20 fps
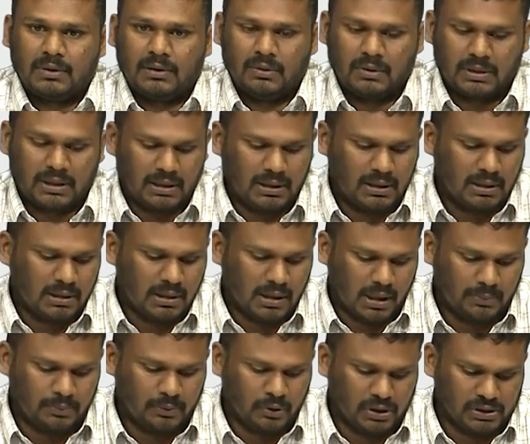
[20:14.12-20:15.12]
okay,
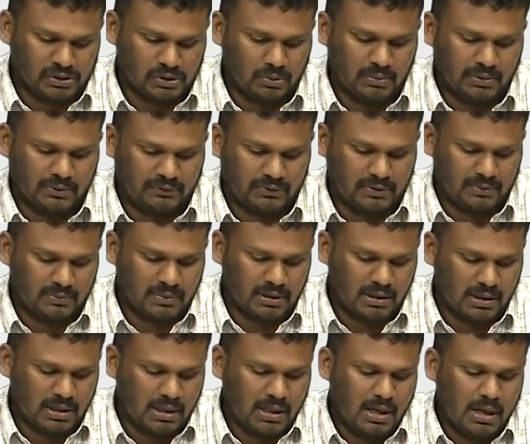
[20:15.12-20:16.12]
up to isomorphism.
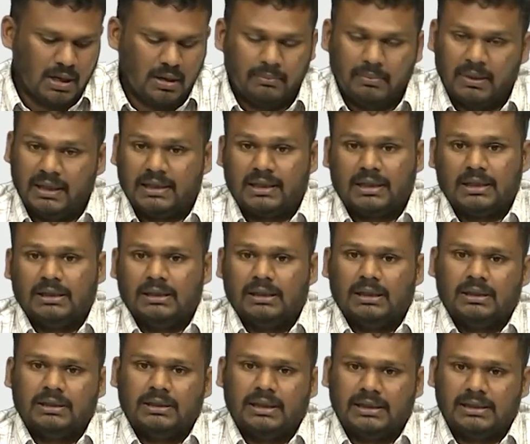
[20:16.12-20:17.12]
But
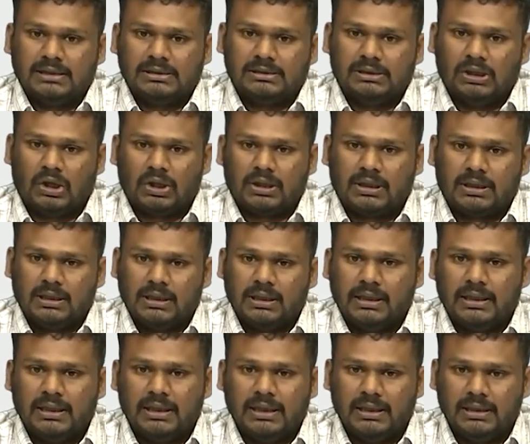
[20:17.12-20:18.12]
uh, that is not
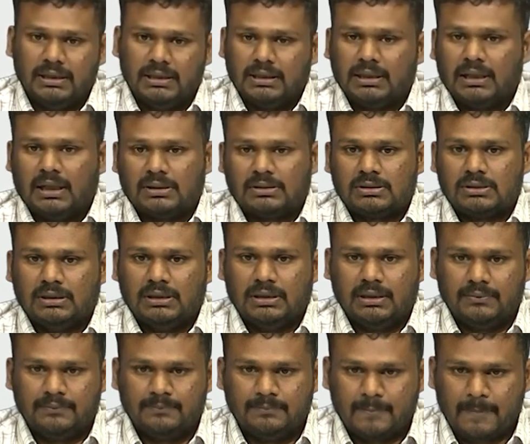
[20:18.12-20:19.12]
indeed
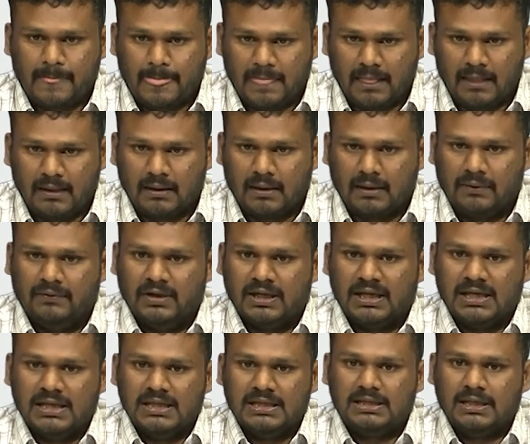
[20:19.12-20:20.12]
actually
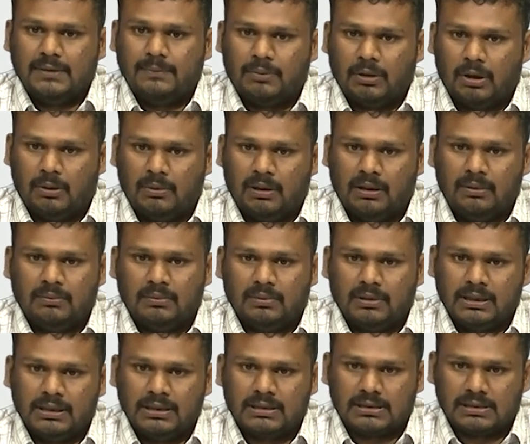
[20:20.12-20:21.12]
very easy problem,
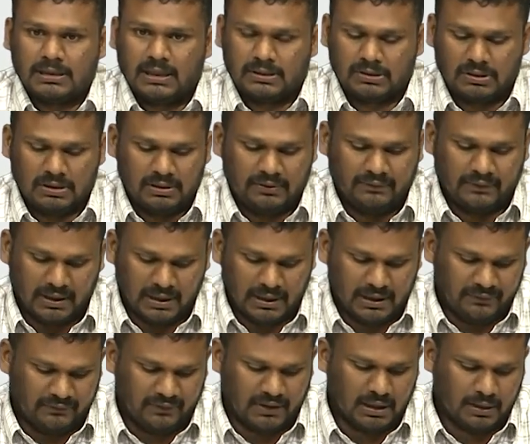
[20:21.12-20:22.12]
it is actually very
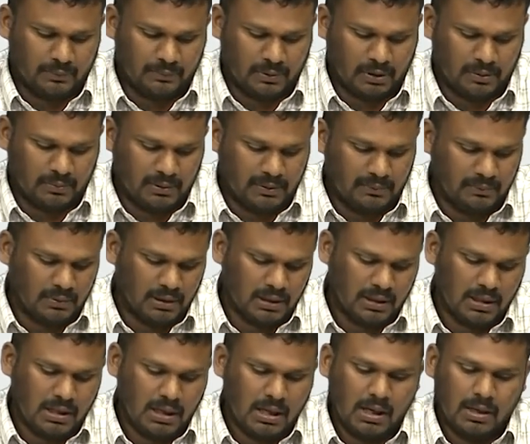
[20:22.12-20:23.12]
difficult problem.
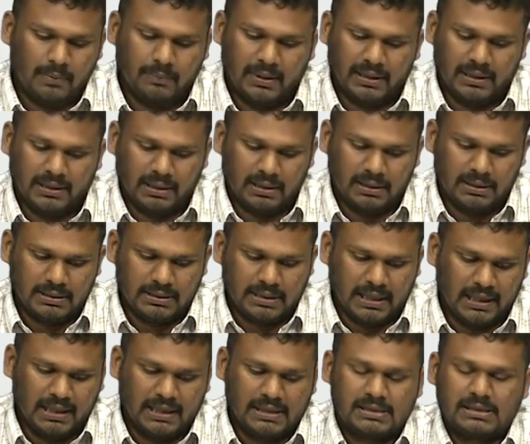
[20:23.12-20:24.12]
But the
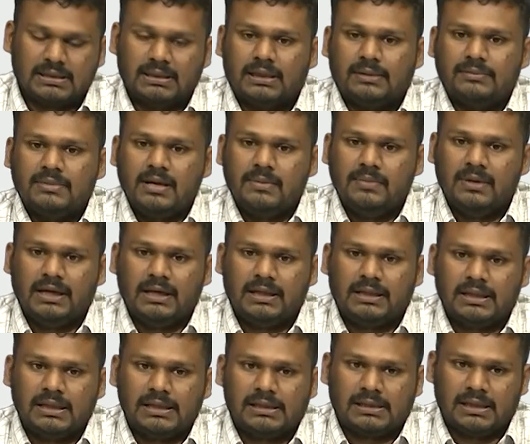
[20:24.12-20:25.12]
Cayley's theorem
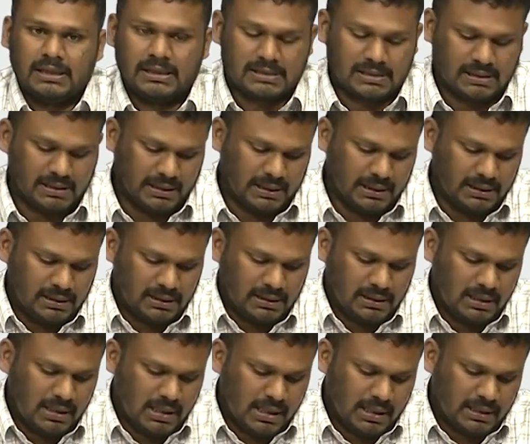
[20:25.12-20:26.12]
immediately tells that
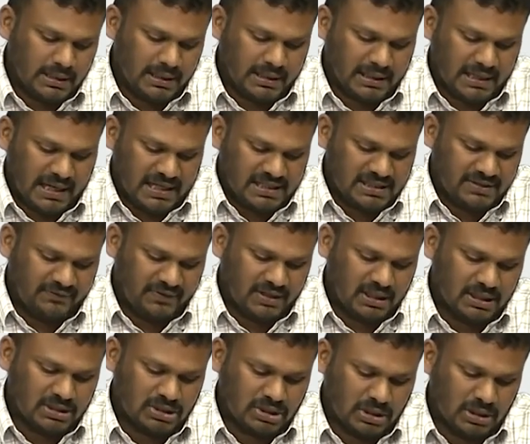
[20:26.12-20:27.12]
the
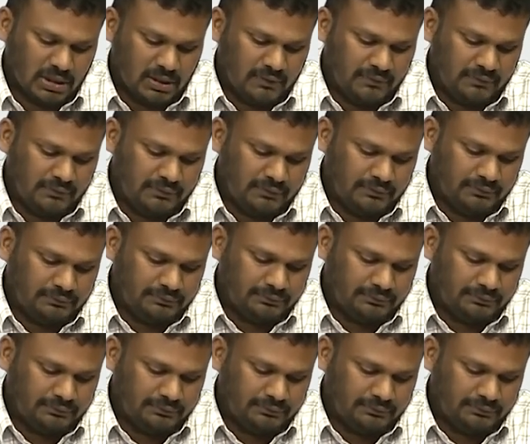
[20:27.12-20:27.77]
classification of